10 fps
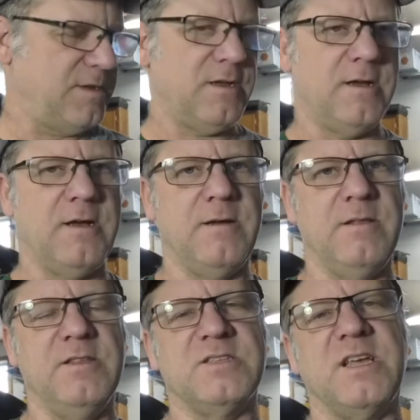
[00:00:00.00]

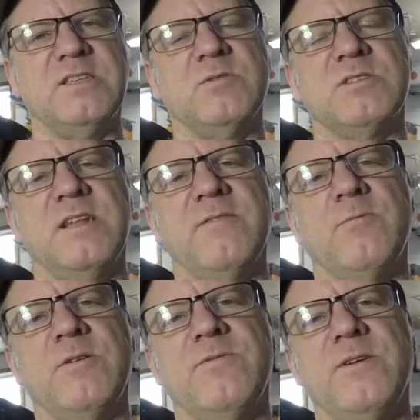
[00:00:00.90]
In this case it was an
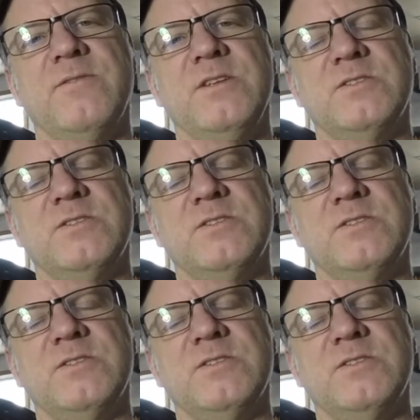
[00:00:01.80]
F-150,